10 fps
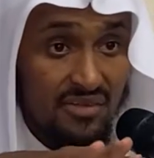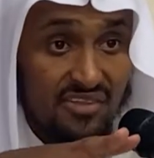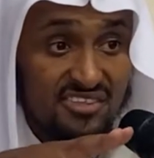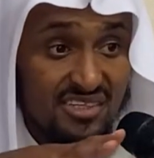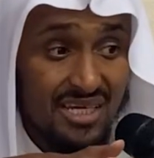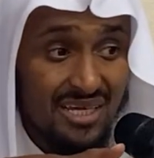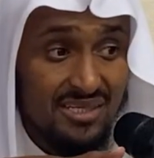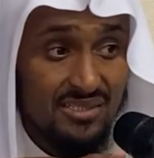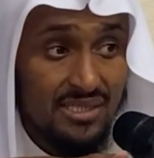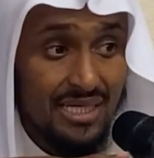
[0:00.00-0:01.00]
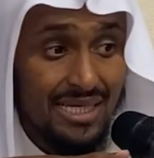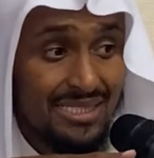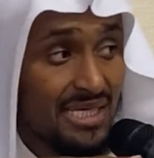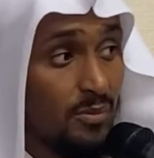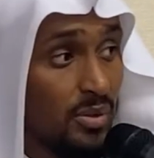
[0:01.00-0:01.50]
The second
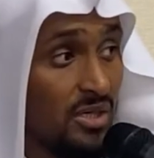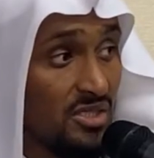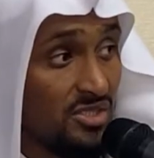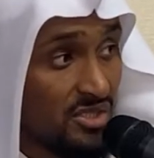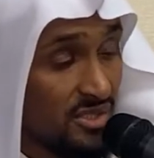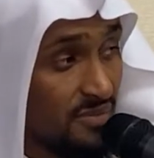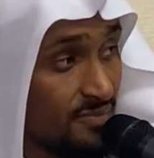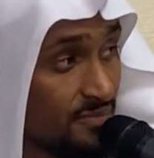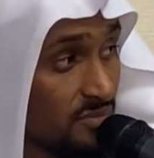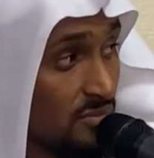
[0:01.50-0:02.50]
is a person